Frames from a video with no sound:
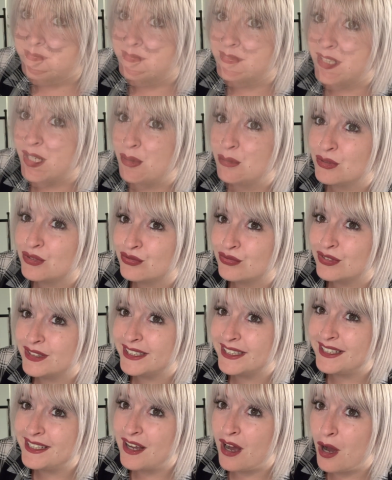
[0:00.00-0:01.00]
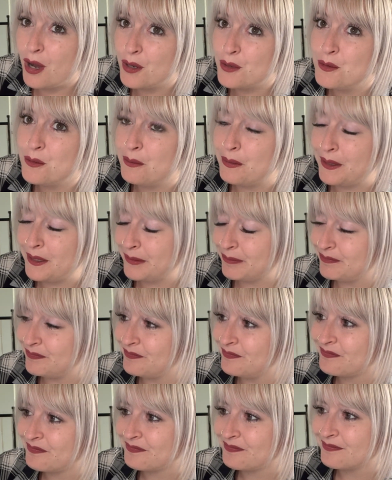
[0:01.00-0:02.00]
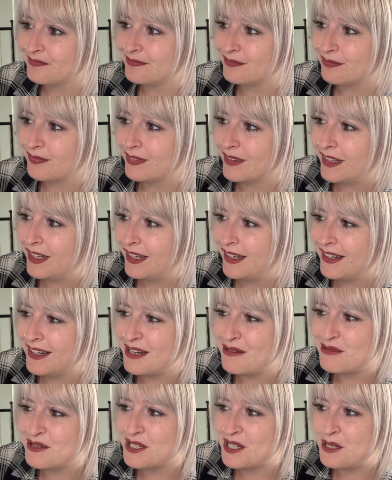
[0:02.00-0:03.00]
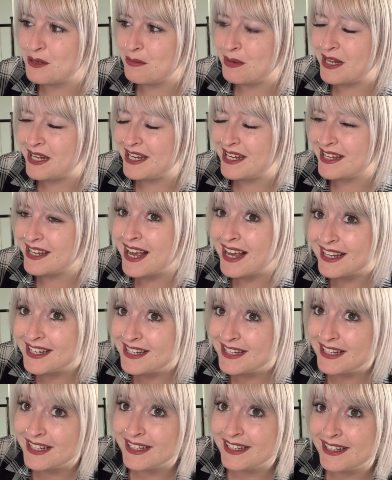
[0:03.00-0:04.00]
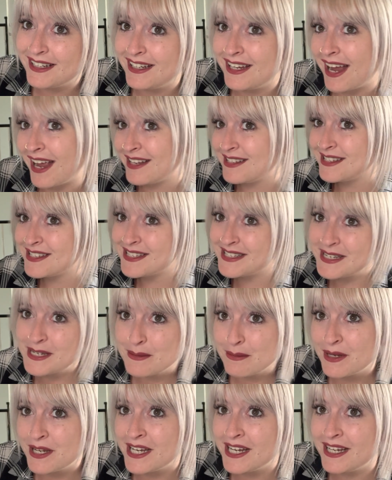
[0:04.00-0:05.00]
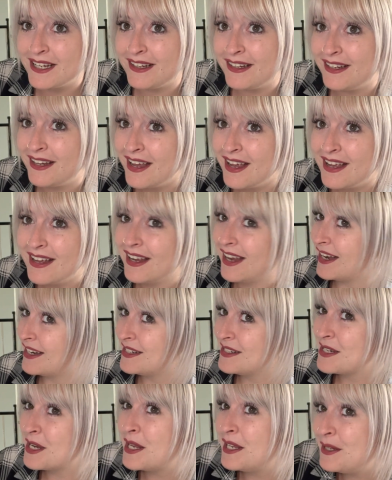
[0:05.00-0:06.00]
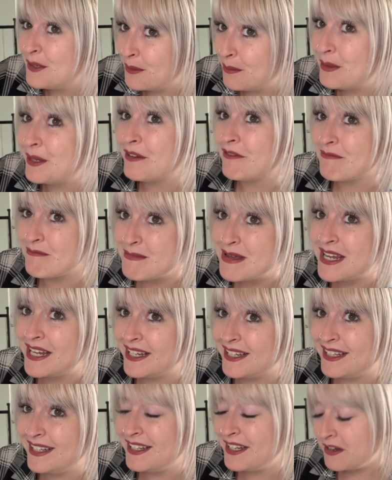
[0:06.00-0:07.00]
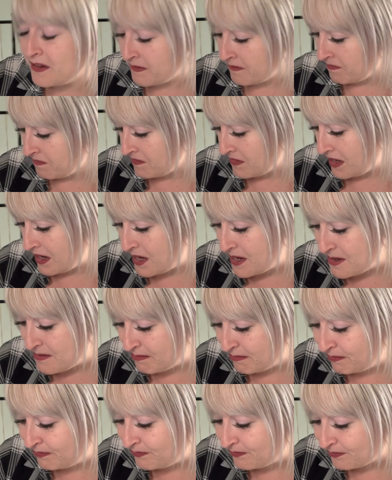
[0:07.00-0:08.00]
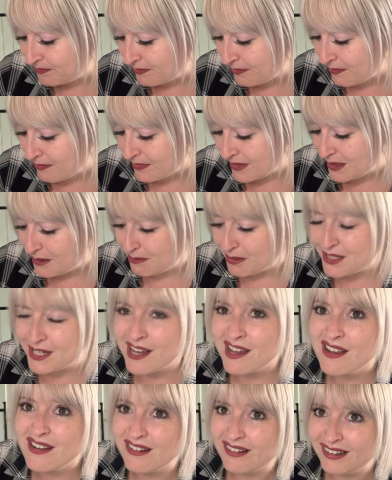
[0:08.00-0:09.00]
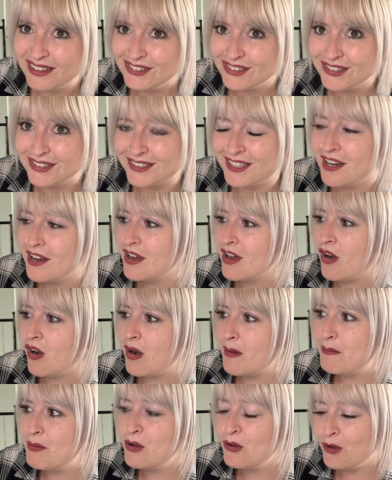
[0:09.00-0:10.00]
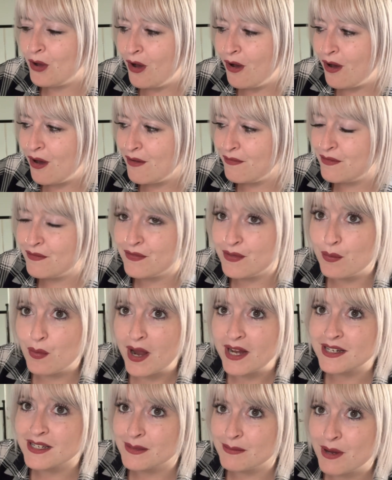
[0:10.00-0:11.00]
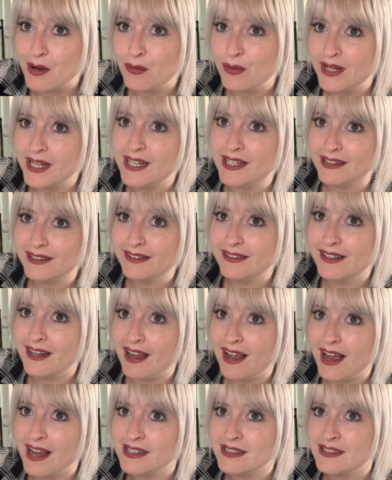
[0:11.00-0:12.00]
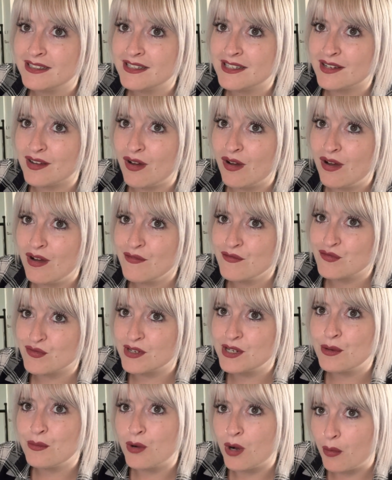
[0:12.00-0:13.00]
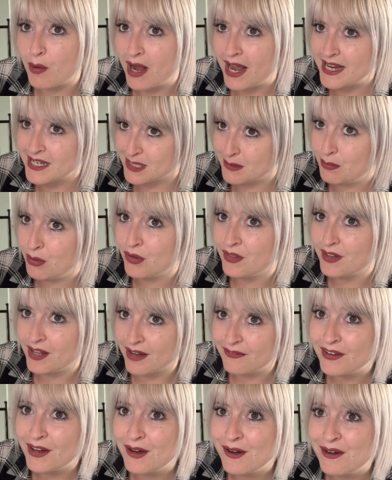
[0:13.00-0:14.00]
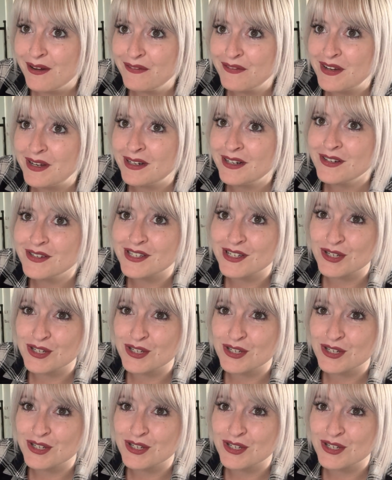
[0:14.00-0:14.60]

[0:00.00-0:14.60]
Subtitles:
I was really hoping it was going to be cakey and cinnamony and a little bit of me. But yeah, I put half of the wax melt in, and after a little while I had to put the other half in because it